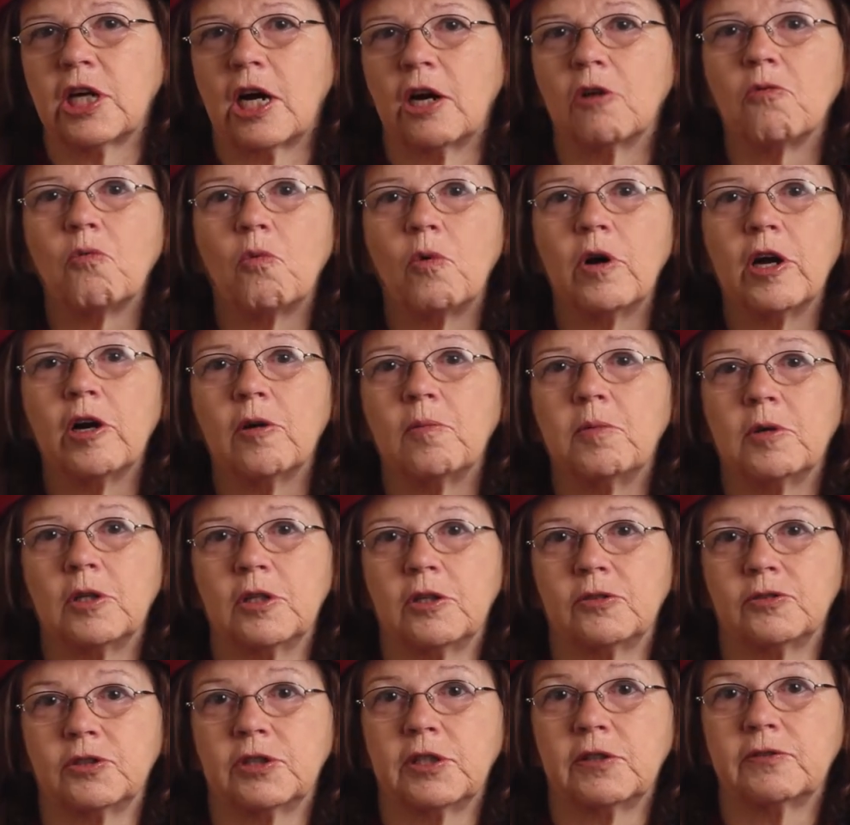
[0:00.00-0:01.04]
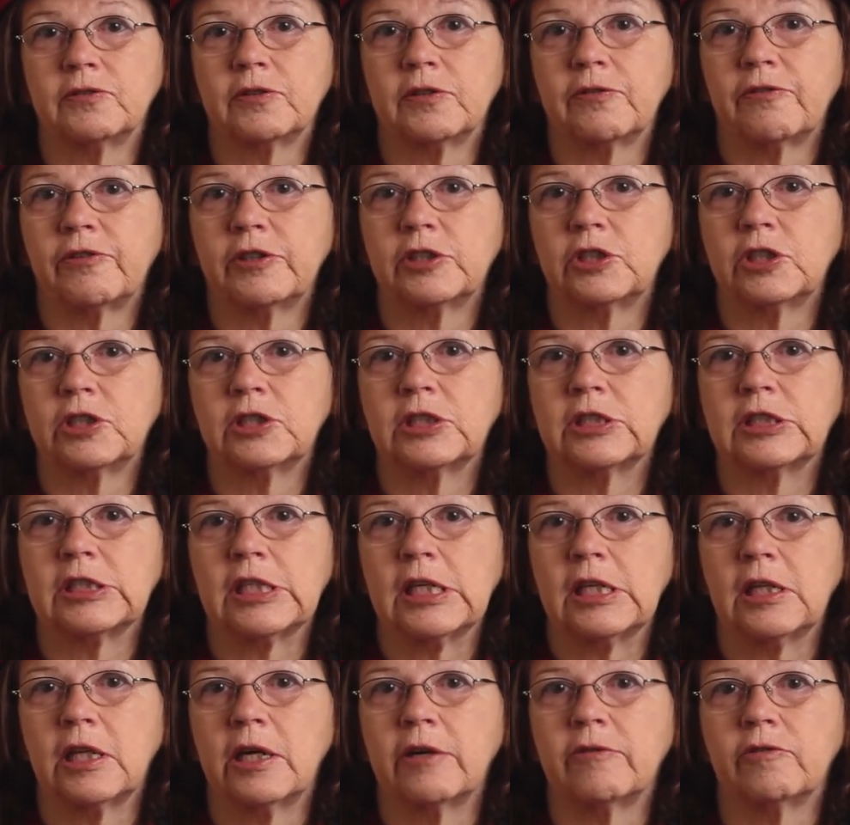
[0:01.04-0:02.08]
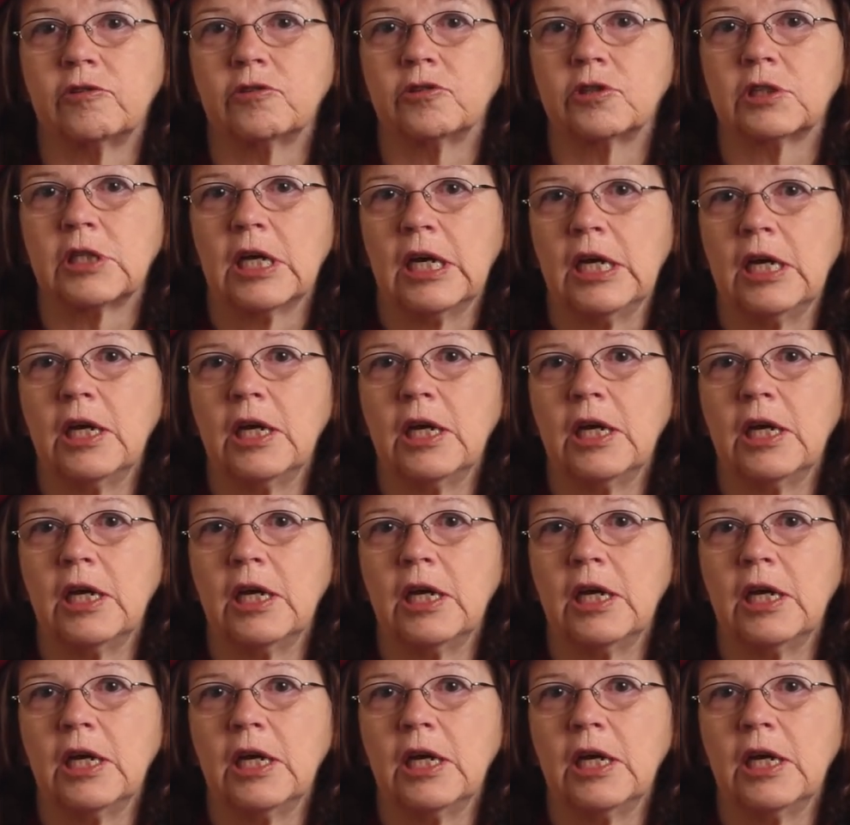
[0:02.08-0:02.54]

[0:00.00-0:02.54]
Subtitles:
are well below self-sufficiency levels.